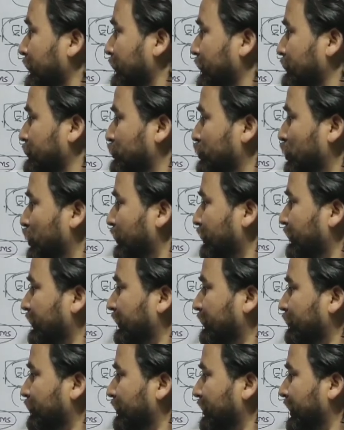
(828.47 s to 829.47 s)
strong
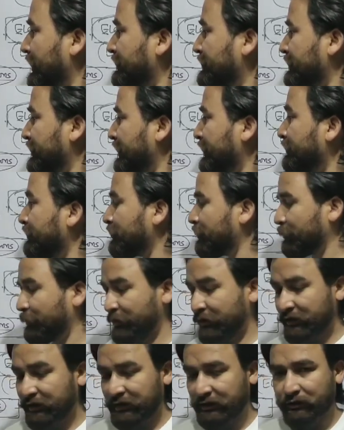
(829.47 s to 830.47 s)
electrolytes and
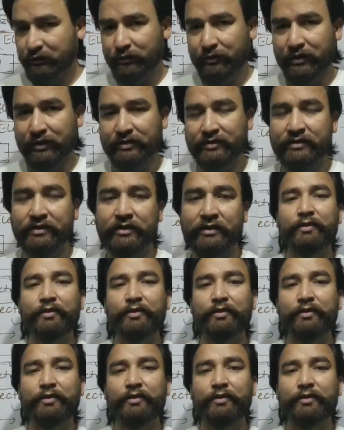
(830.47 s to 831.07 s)
weak electrolytes.